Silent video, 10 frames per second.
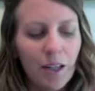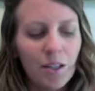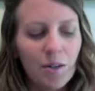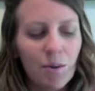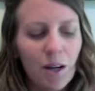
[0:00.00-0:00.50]
Do
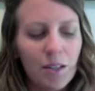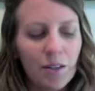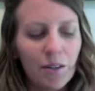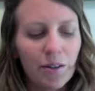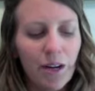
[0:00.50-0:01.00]
you want to
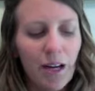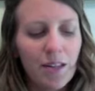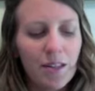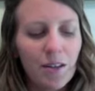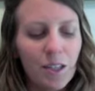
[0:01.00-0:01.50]

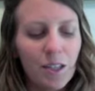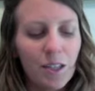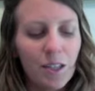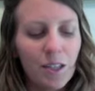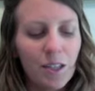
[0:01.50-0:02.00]
harass and you
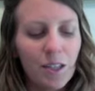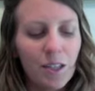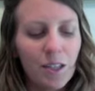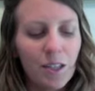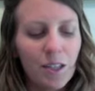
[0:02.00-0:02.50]
want to
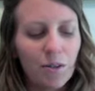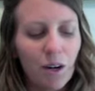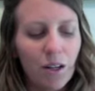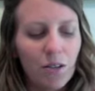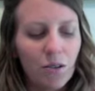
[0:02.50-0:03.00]
pursue a
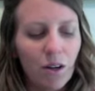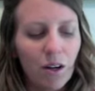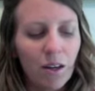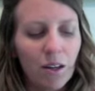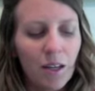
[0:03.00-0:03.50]
dry
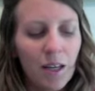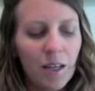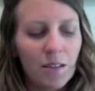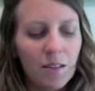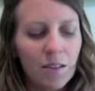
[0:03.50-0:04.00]
straw?
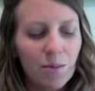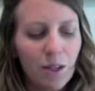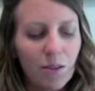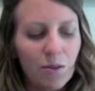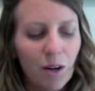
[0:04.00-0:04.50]
Is this why
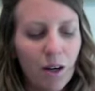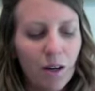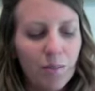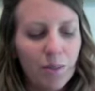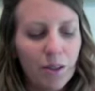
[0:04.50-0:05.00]
you draw
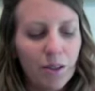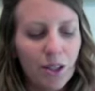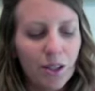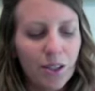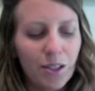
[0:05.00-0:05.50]
up bitter
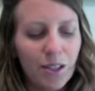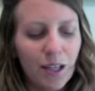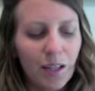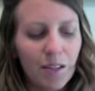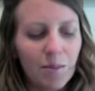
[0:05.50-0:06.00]
charges
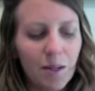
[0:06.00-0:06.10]
against